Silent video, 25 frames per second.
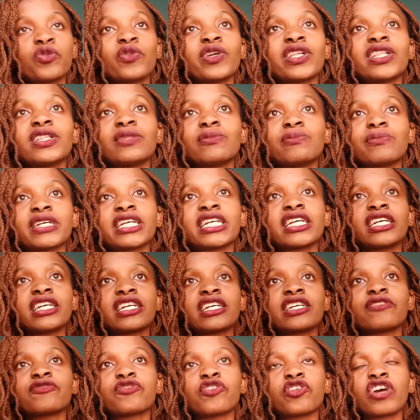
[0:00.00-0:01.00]
we'll
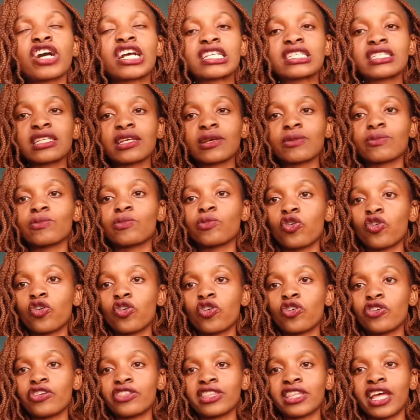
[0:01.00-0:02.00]
be focusing
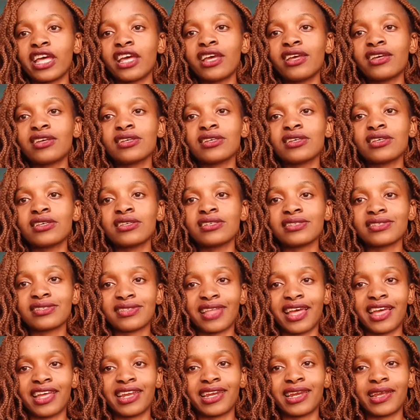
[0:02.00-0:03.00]
more on the
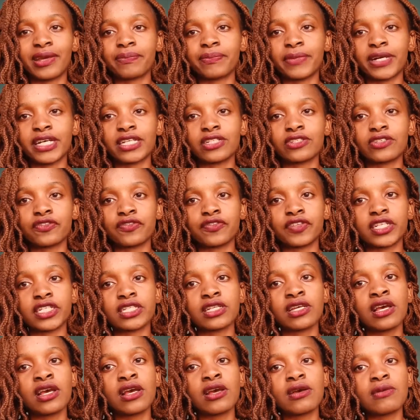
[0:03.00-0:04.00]
styling part of
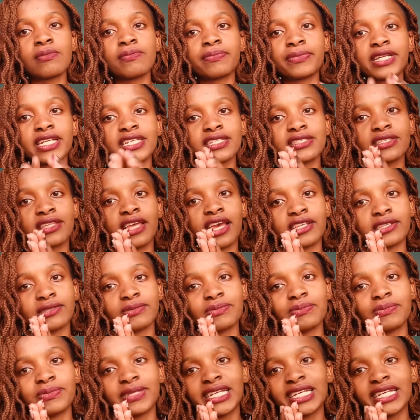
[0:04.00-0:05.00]
it. Please
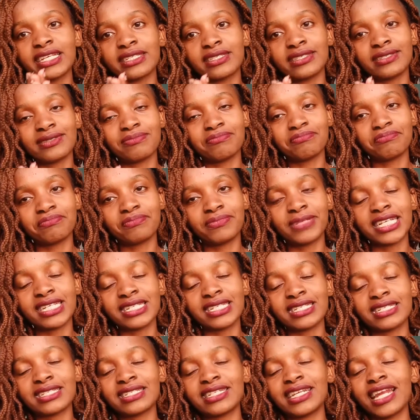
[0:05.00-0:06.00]
guys, please
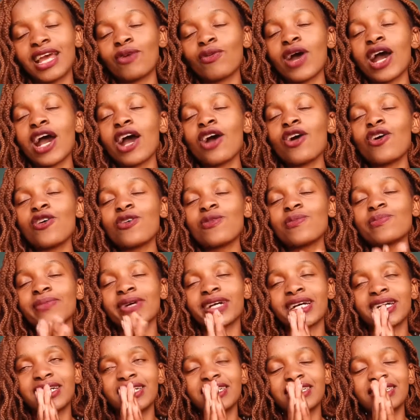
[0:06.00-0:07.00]

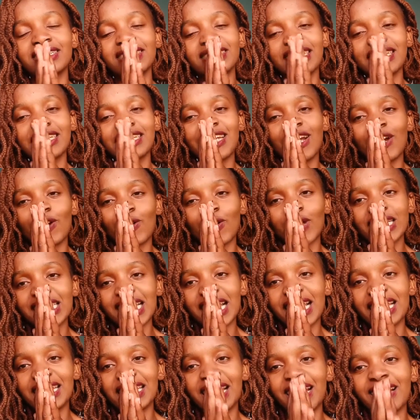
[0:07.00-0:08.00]
nawaomba tena kwa
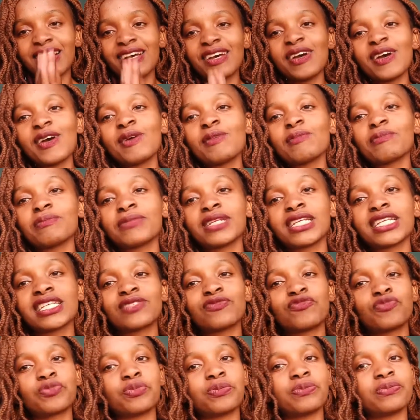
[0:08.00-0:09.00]
sana,
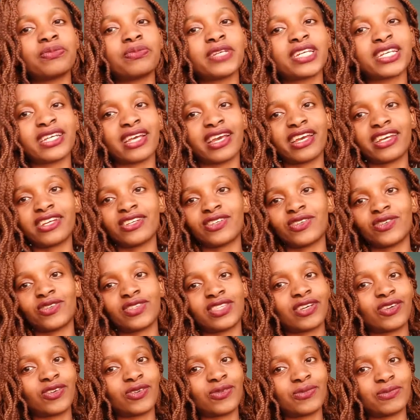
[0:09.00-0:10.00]
please be kind on
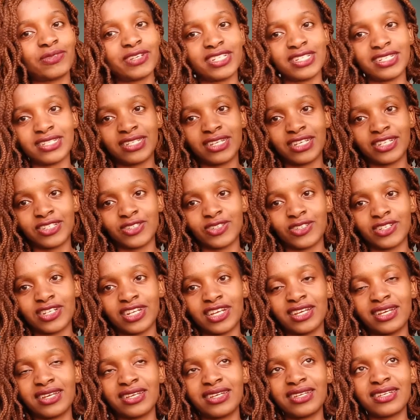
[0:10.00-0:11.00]
the comment section,
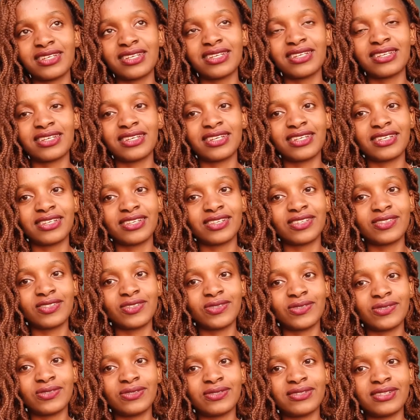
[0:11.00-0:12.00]
eh? You
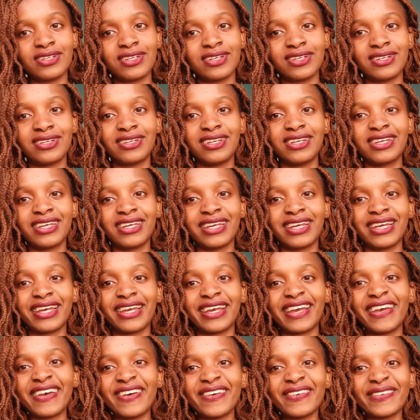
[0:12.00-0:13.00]
know,
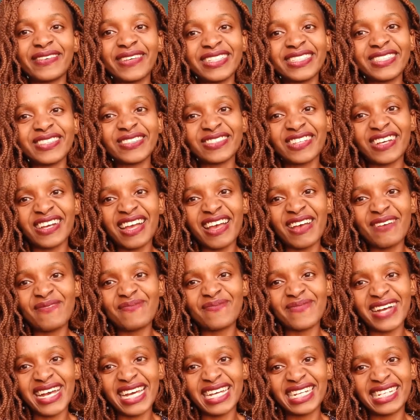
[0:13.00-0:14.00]
watu utaka
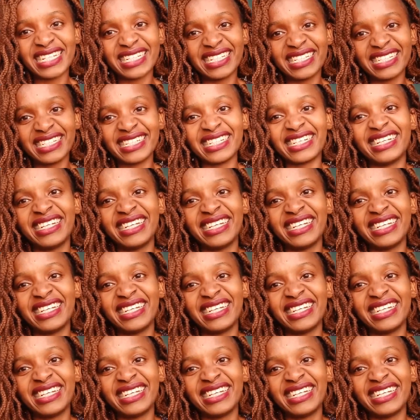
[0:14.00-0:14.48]
mbali.